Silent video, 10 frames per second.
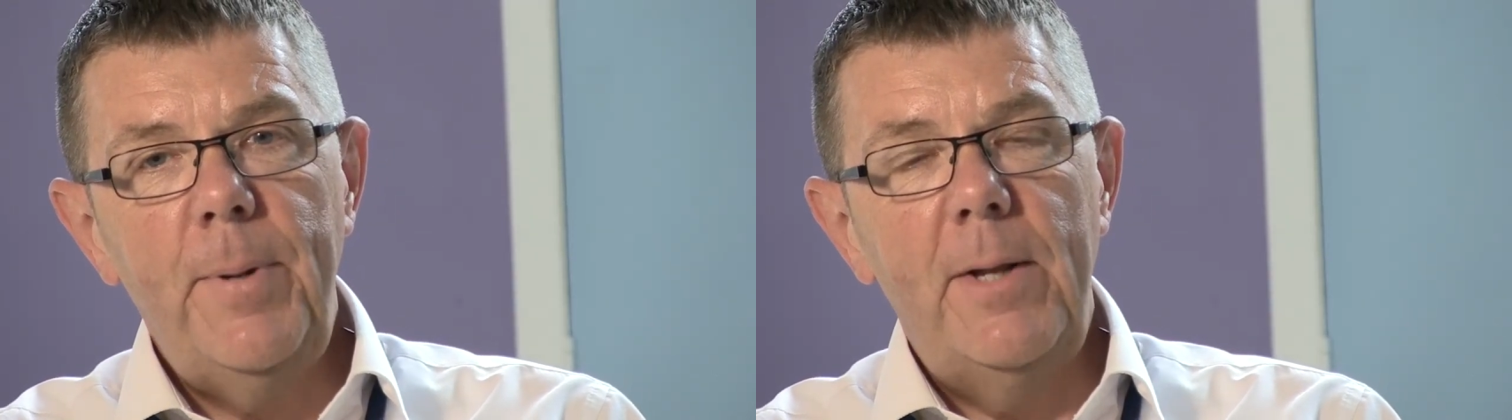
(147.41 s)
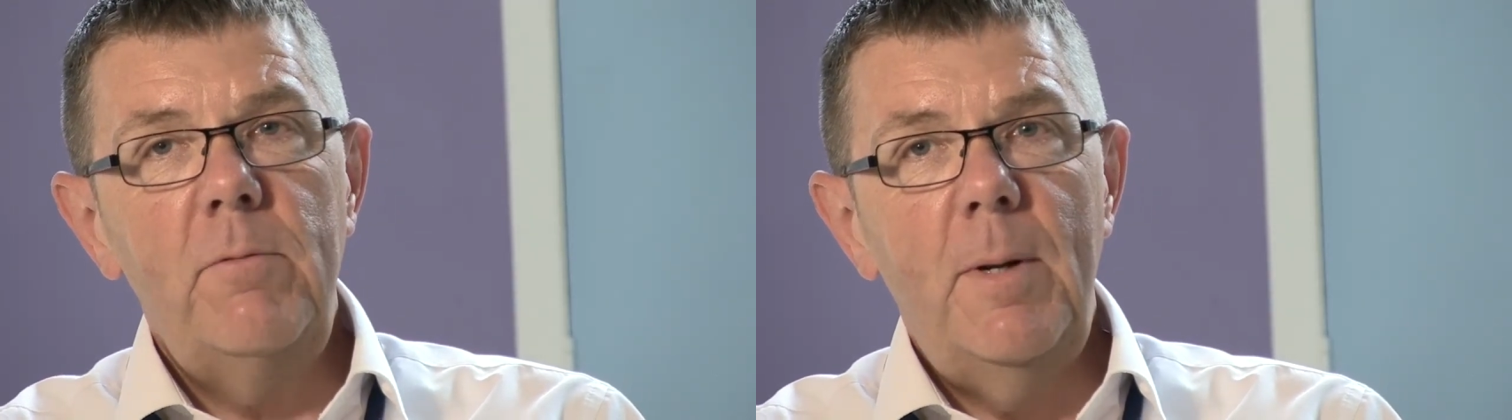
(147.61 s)

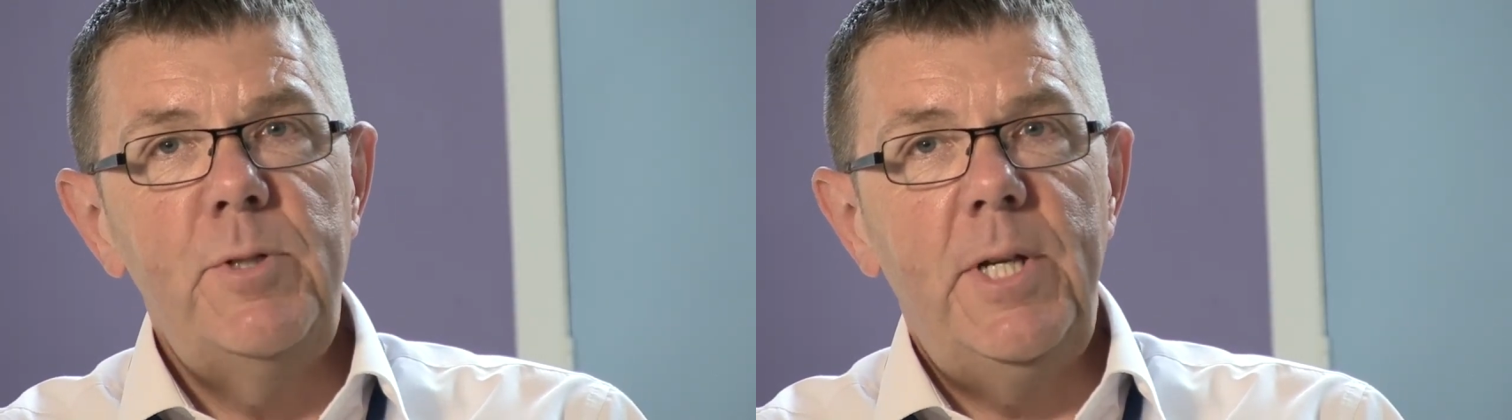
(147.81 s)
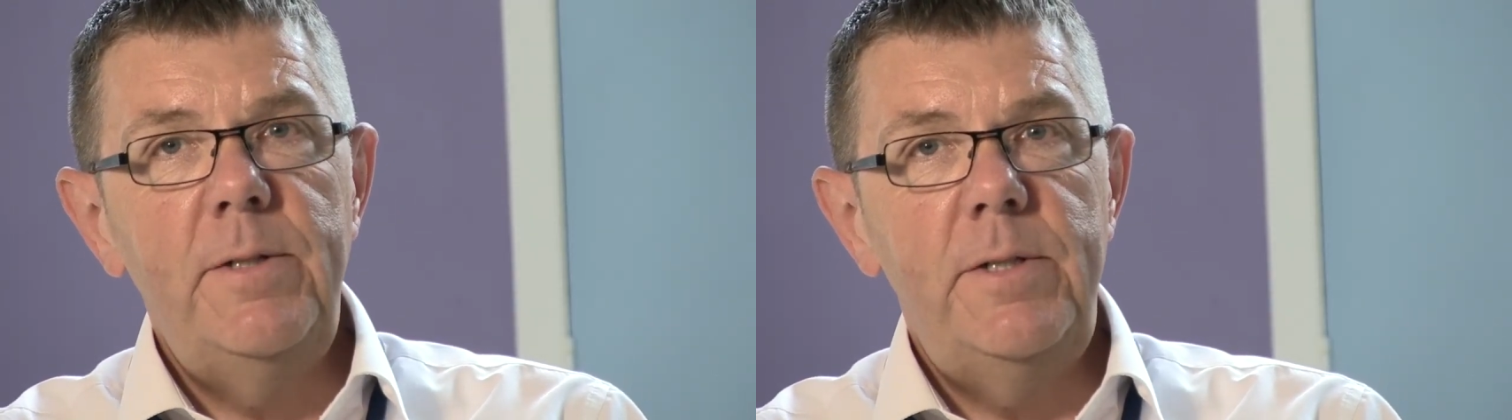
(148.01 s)
panel
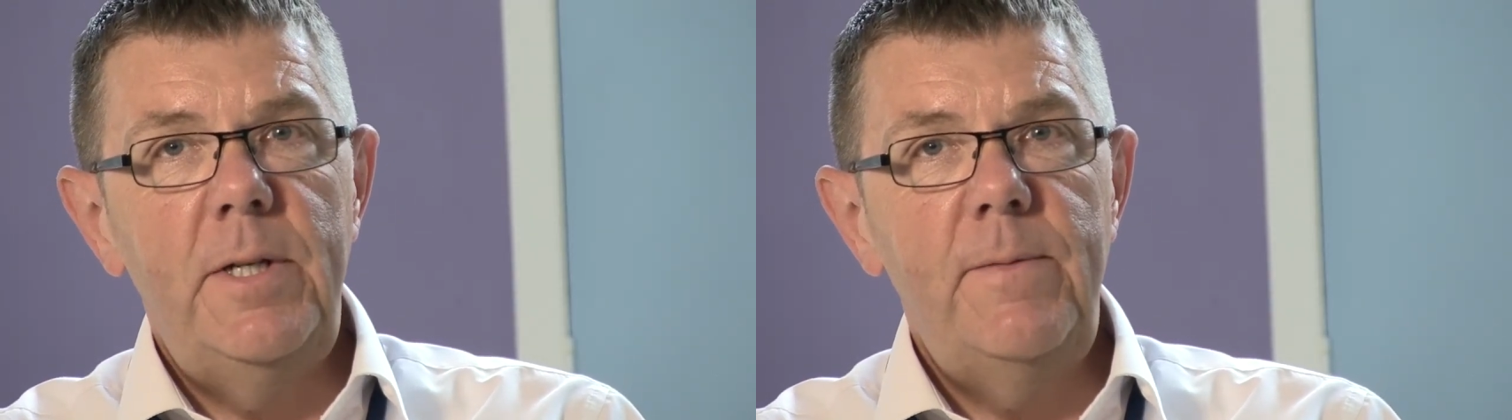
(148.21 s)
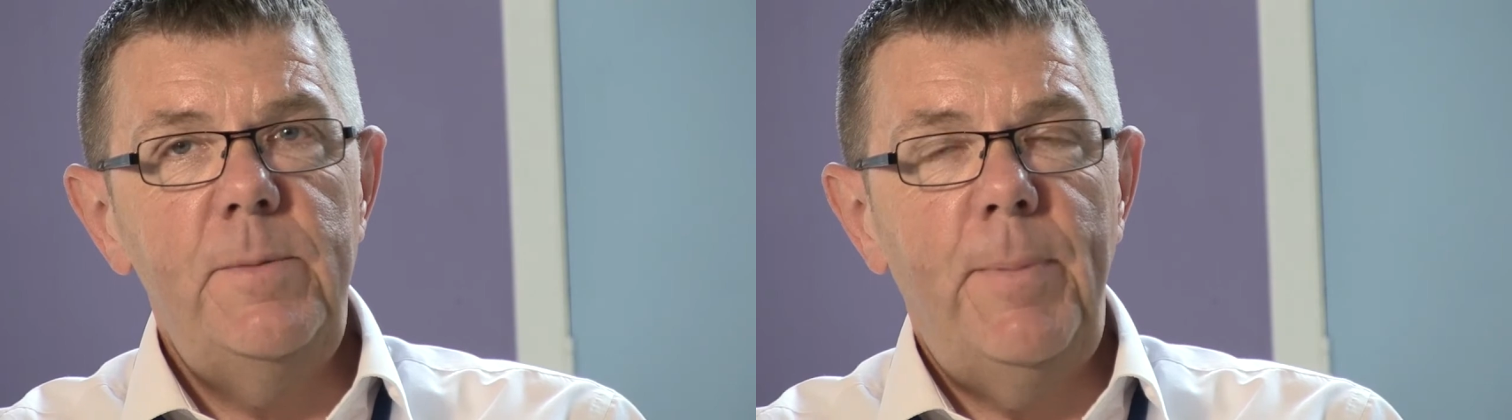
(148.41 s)

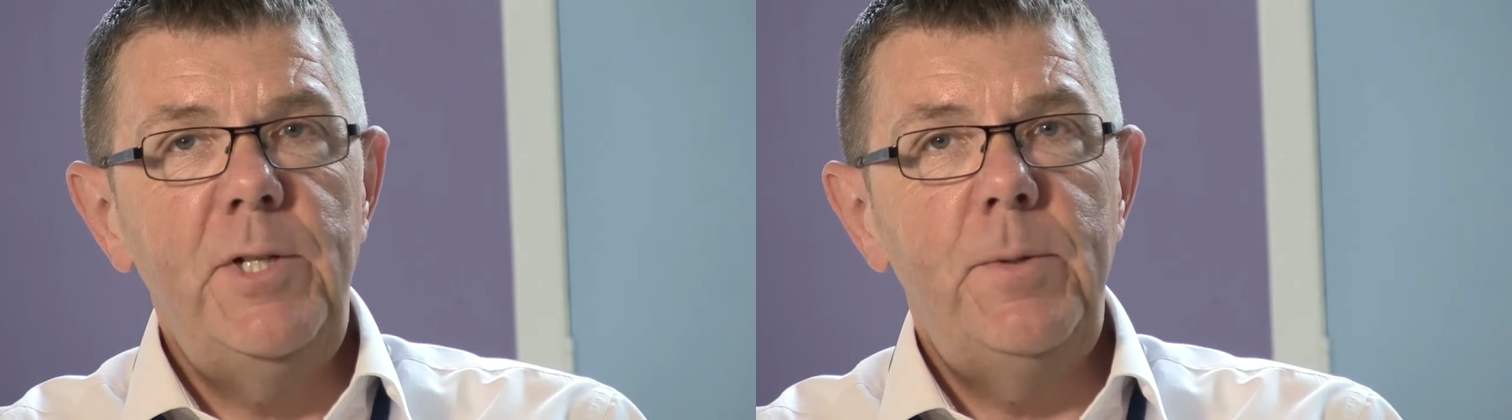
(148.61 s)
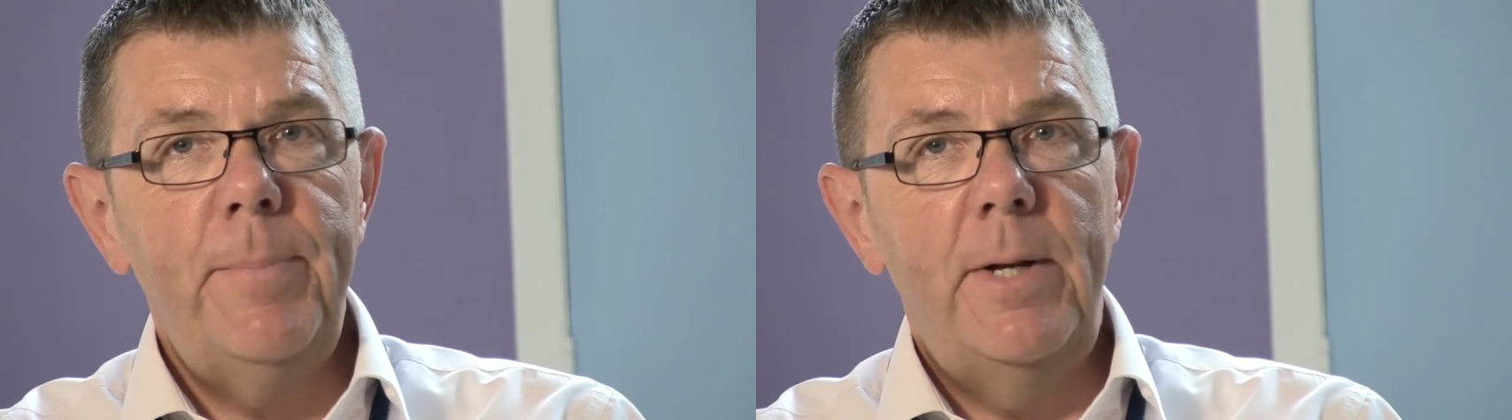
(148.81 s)
representatives,
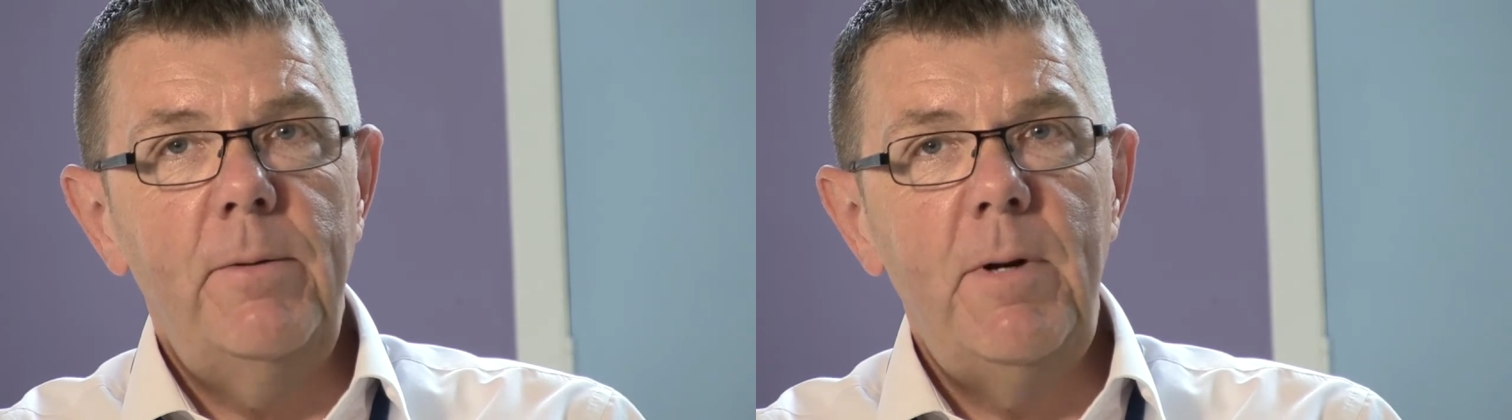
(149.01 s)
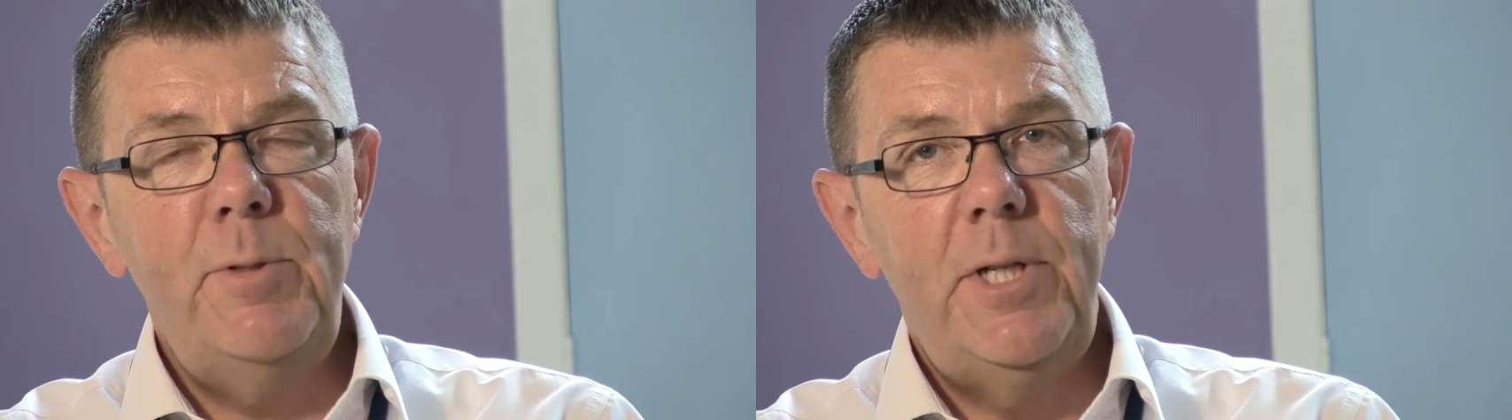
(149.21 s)
patient
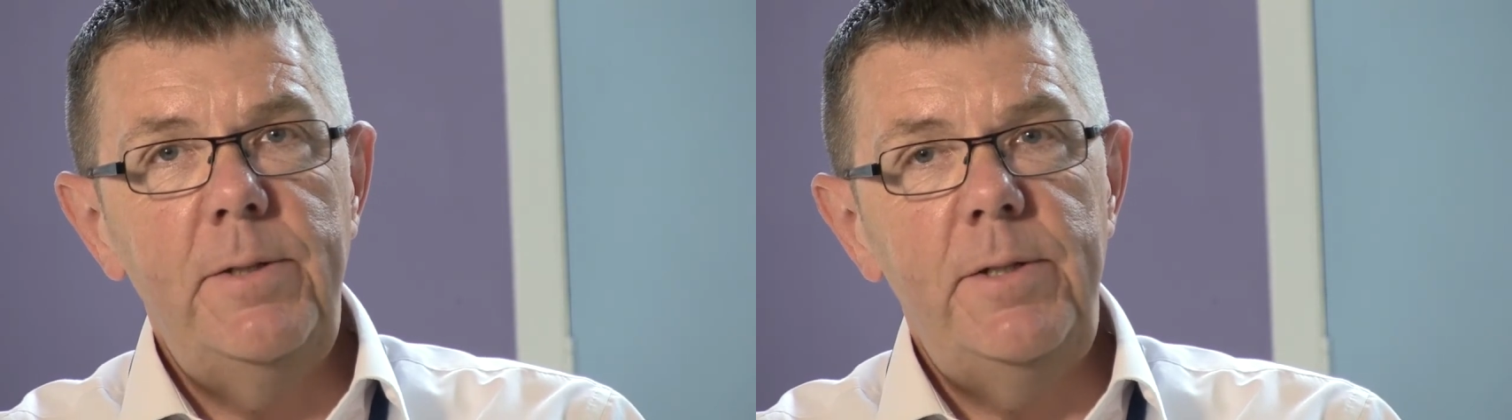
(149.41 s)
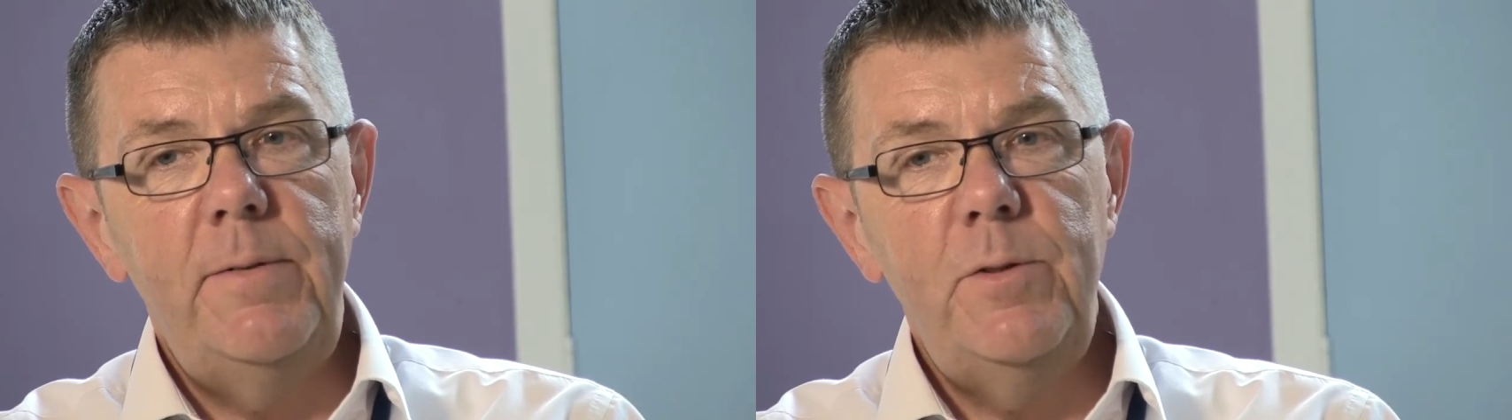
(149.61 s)
panel
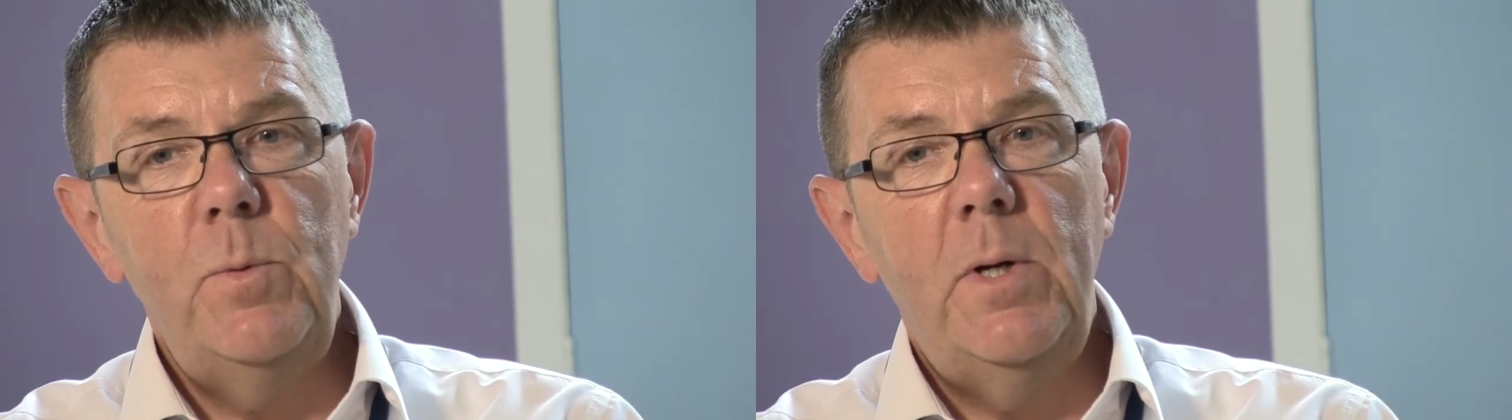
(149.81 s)
representatives,